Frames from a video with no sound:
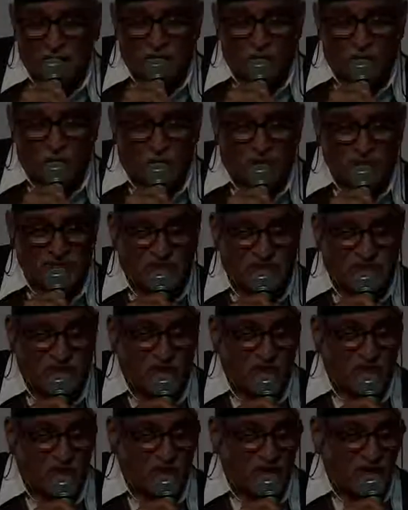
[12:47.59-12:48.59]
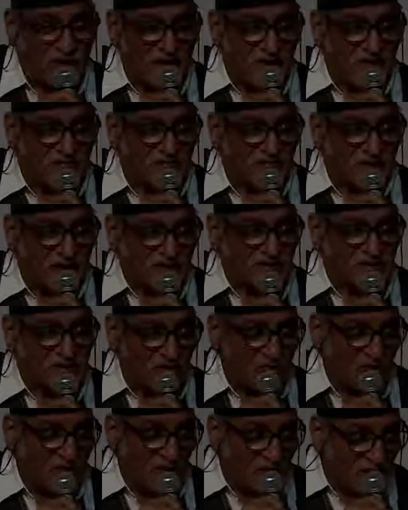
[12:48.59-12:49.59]
One thing for
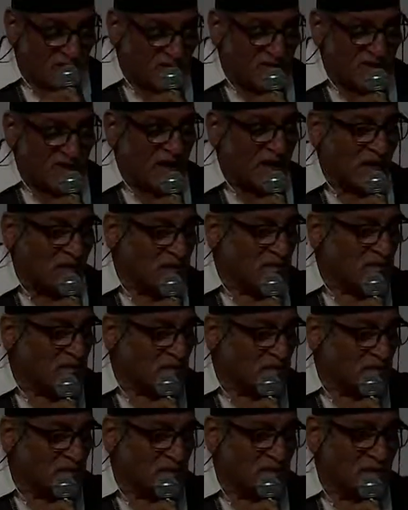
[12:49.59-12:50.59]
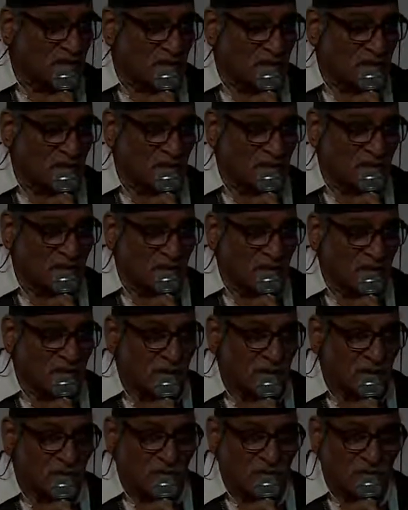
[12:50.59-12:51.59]
effective learning,
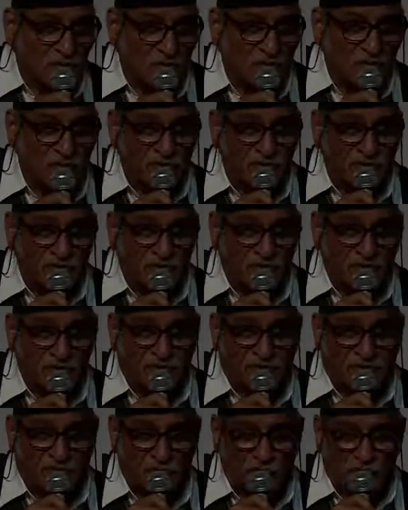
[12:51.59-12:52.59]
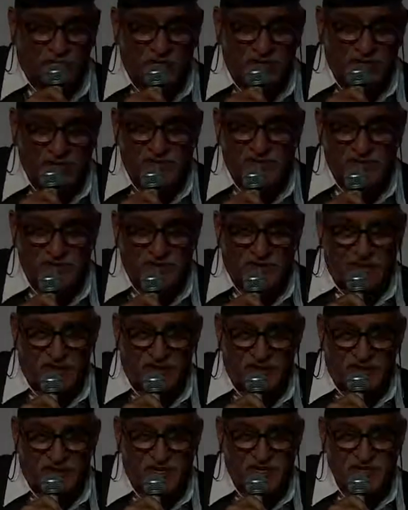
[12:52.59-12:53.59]
you need two things,
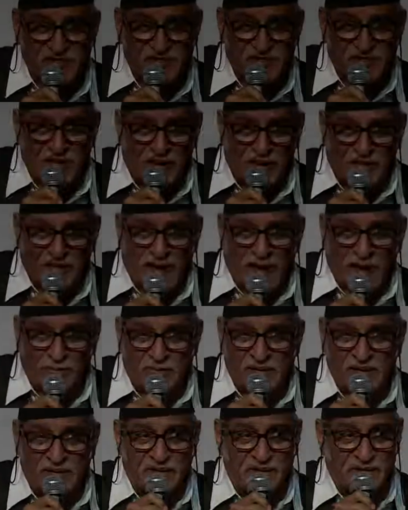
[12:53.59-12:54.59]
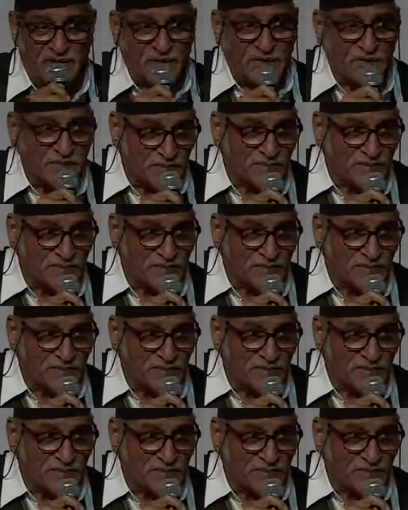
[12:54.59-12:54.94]
interest and ability.